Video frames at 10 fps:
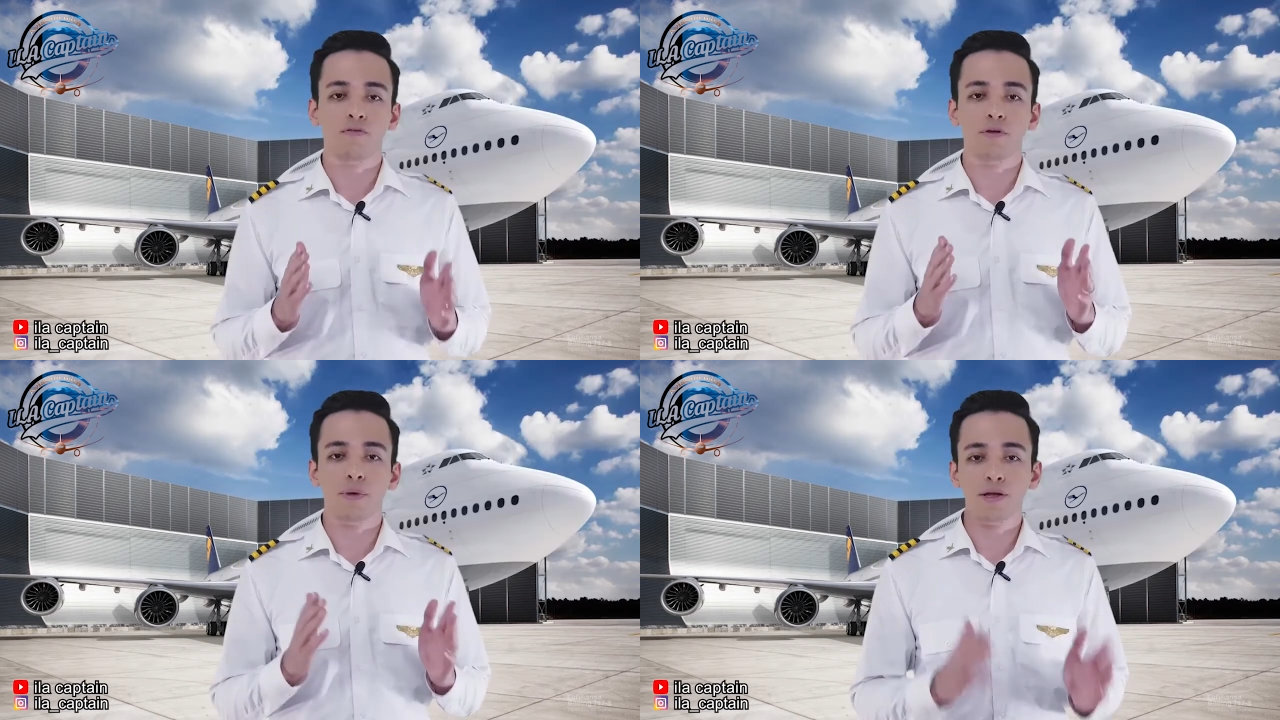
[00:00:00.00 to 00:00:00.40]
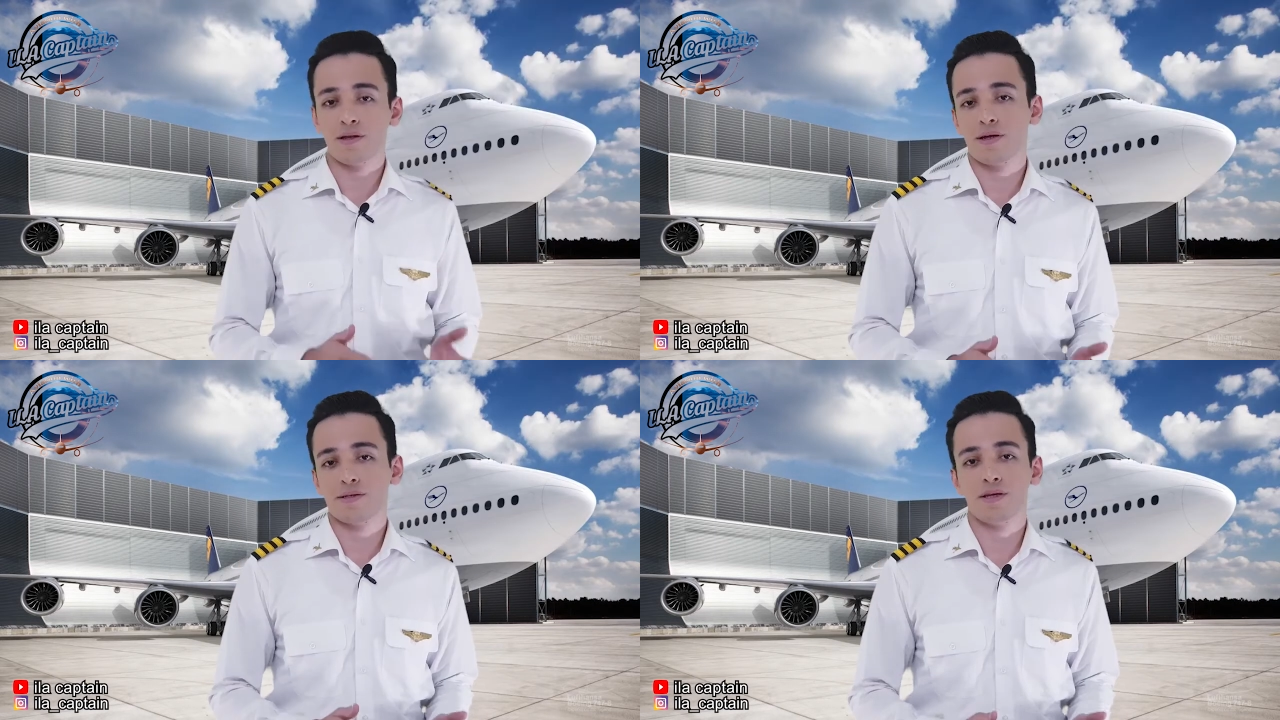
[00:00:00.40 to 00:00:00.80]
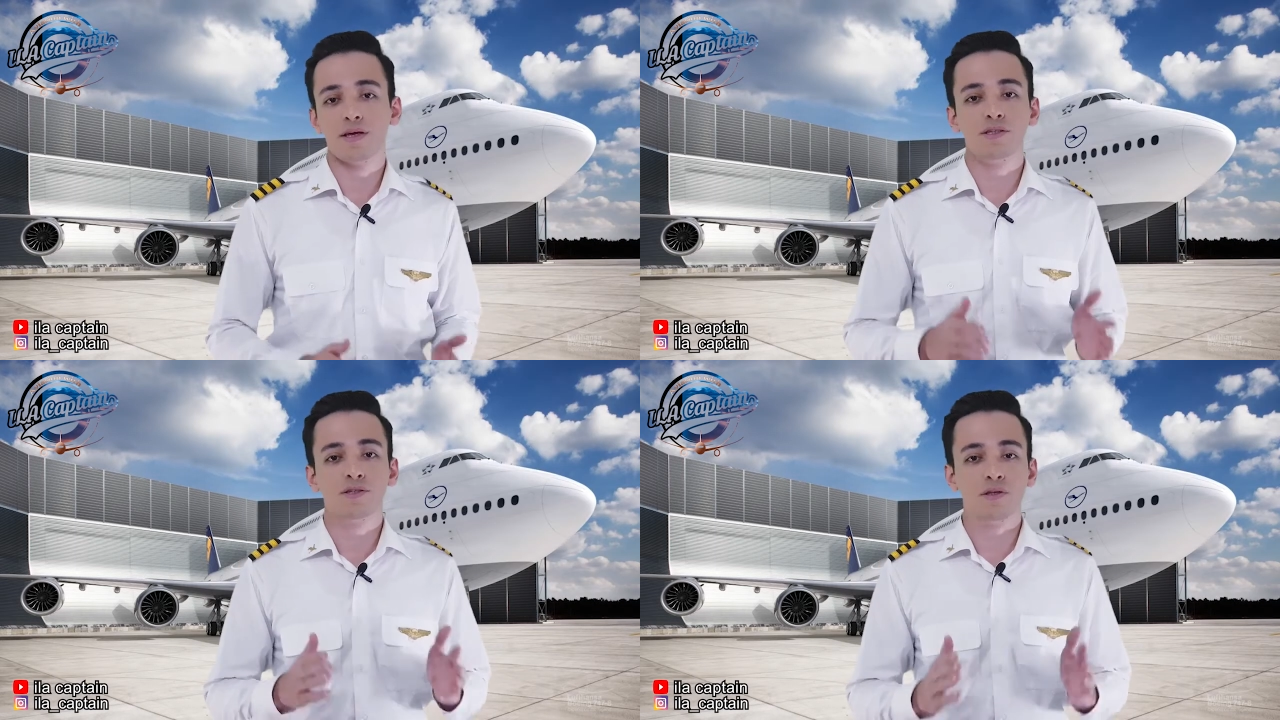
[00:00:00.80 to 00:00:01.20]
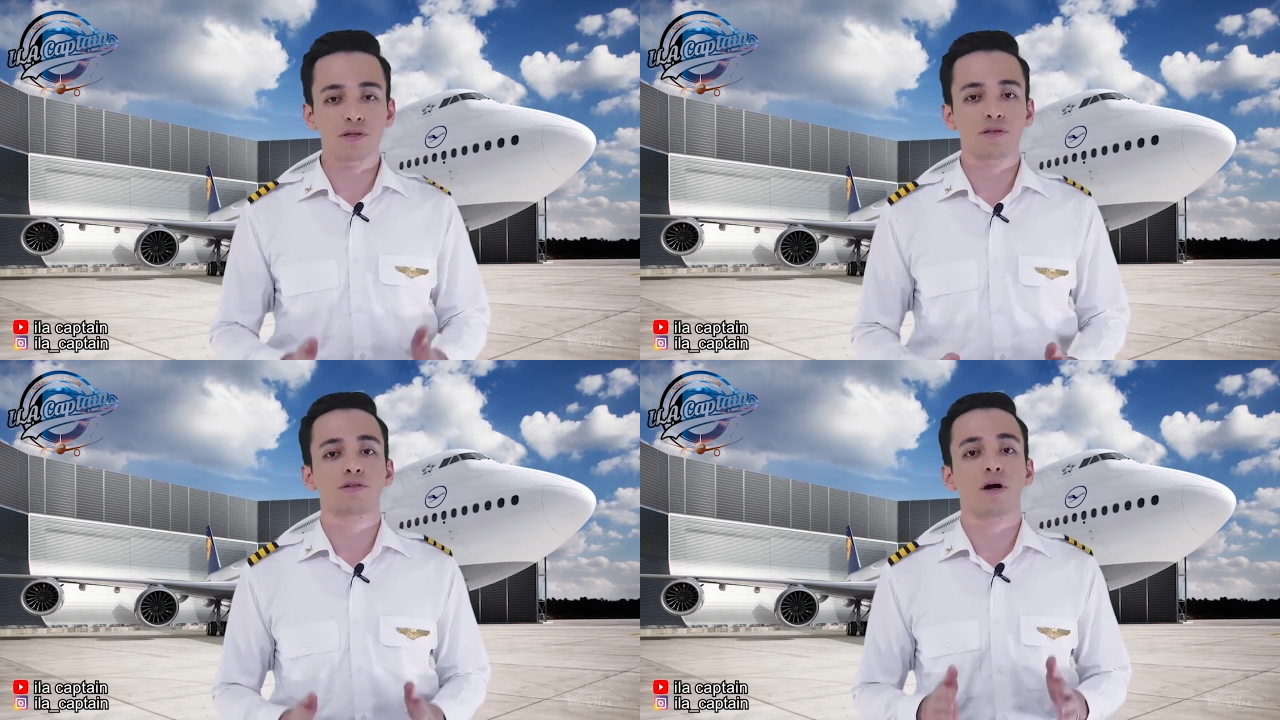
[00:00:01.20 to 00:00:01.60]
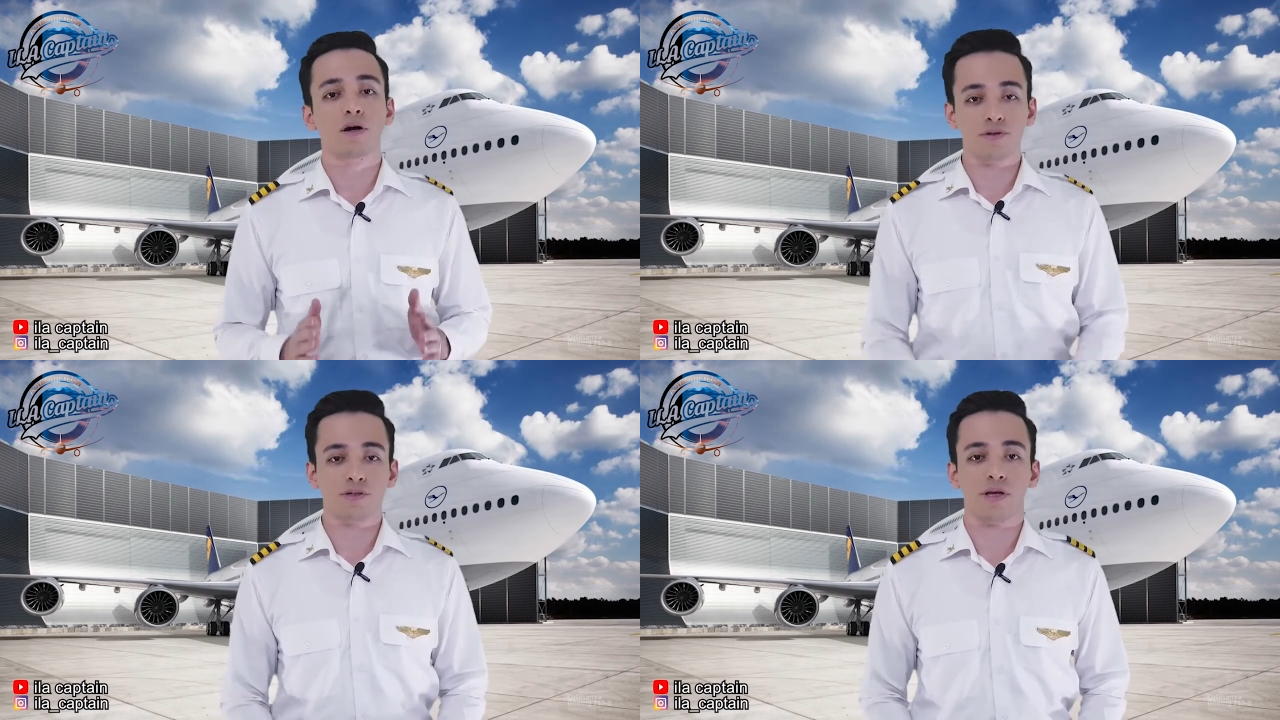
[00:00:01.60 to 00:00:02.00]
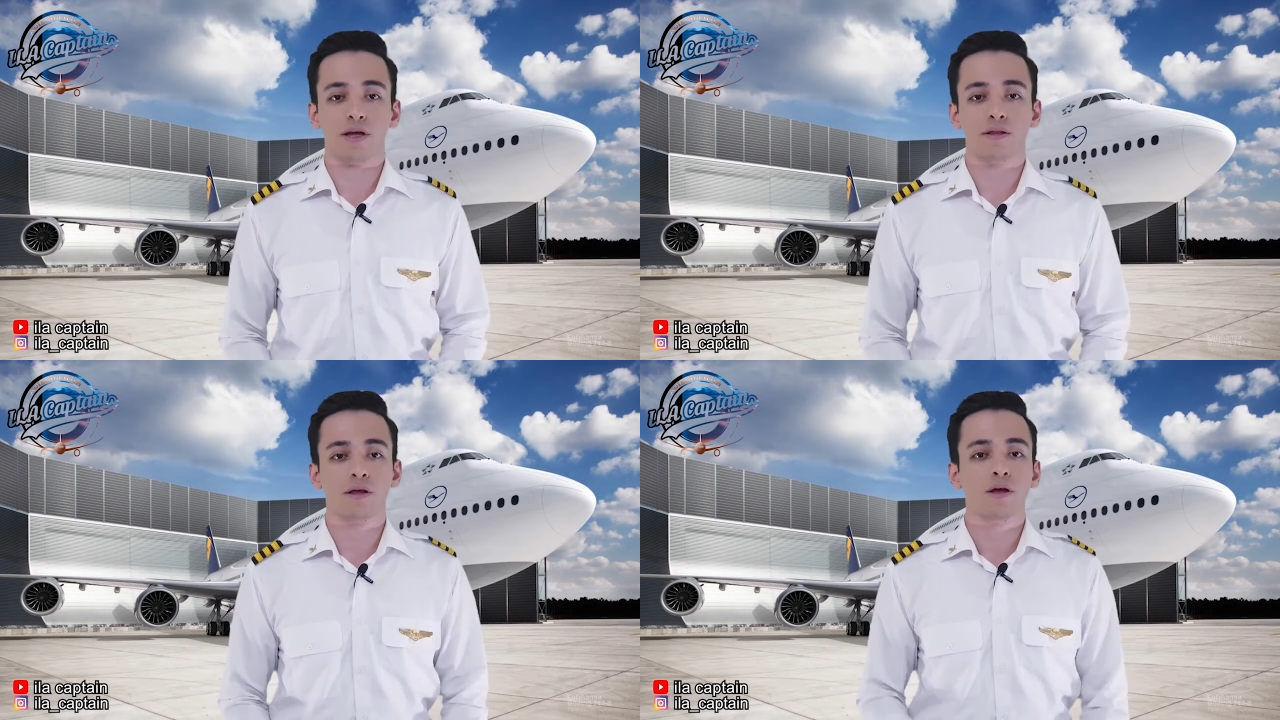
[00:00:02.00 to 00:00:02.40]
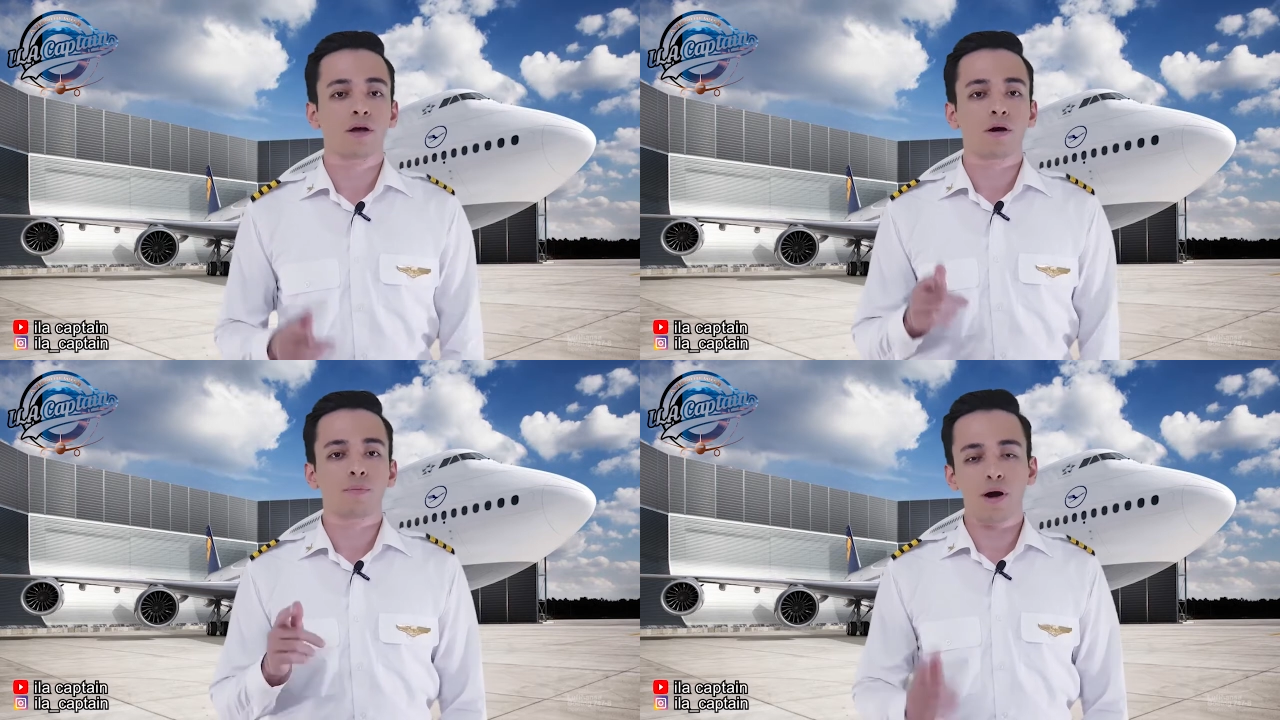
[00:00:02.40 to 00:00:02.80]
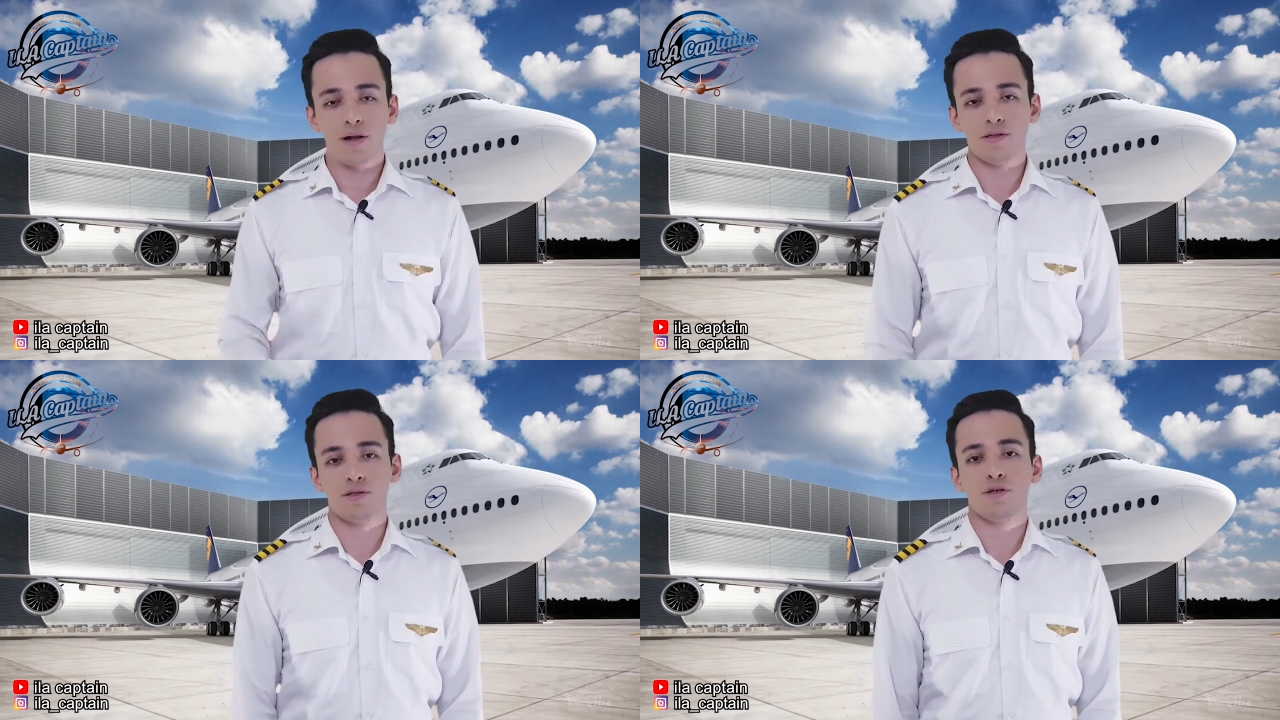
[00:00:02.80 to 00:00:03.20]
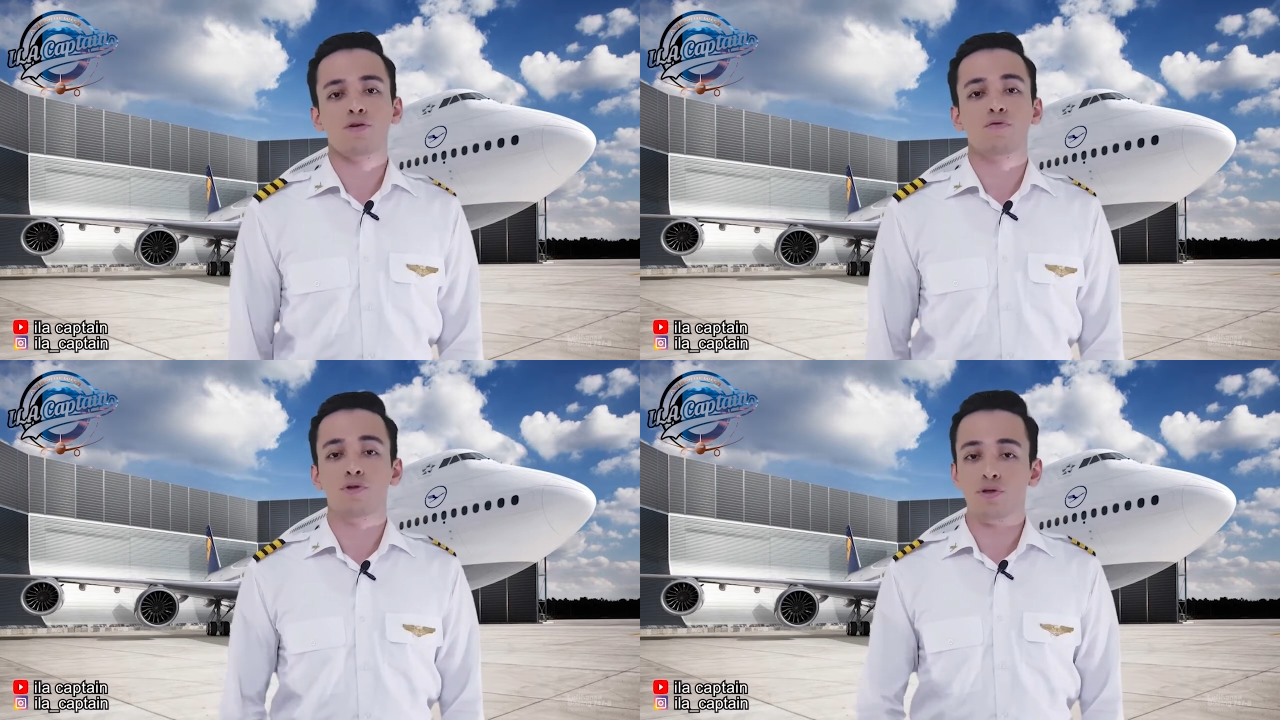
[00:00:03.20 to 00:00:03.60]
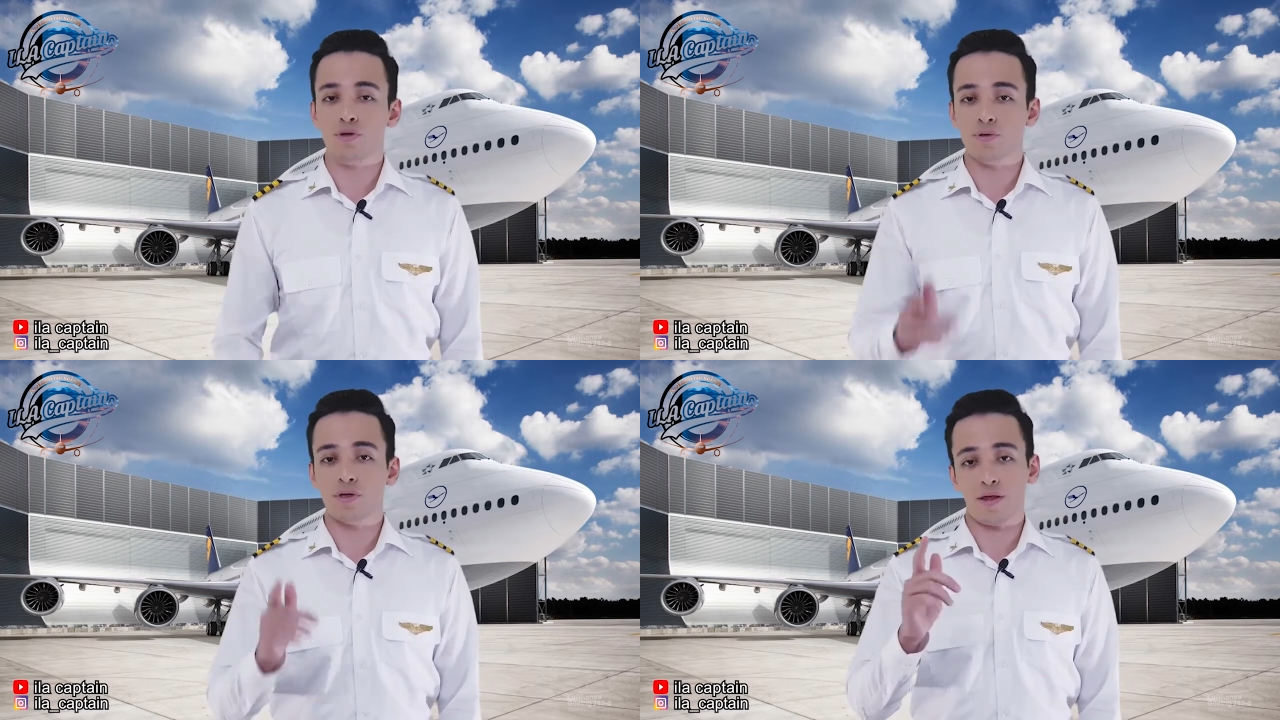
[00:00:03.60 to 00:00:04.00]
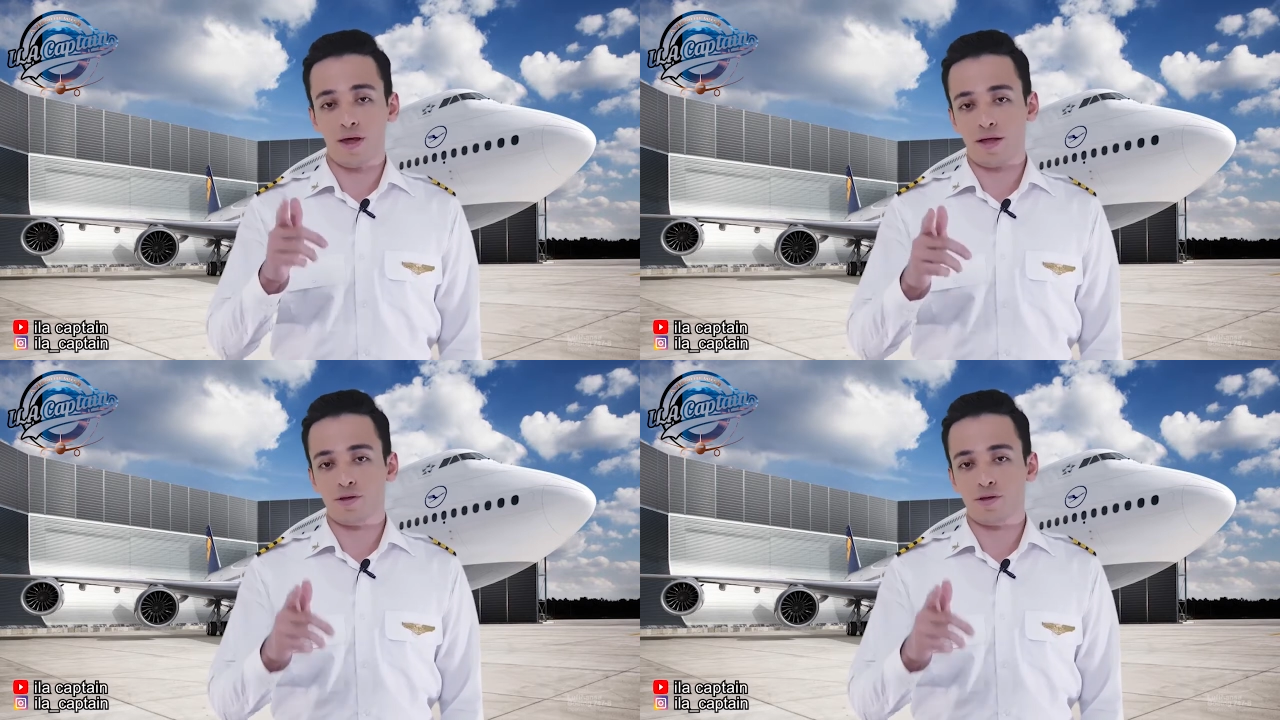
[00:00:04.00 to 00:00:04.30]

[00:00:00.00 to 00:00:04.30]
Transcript: the maintenance didn't understand, pilots would use that